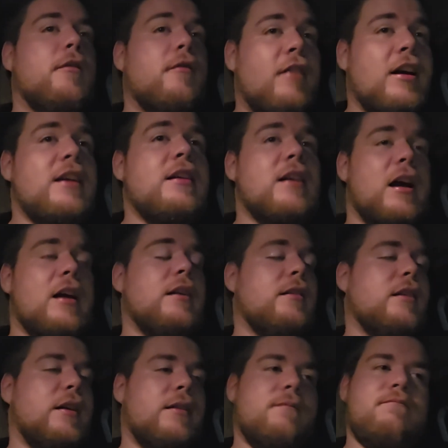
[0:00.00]
a late night
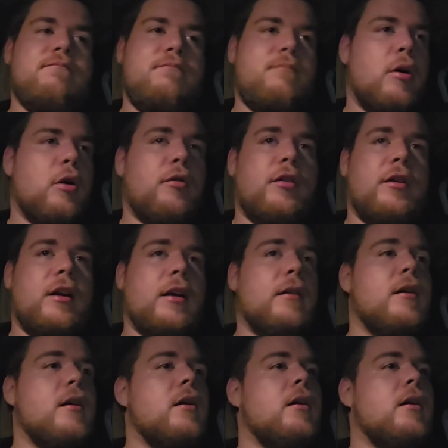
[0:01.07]
person. Like,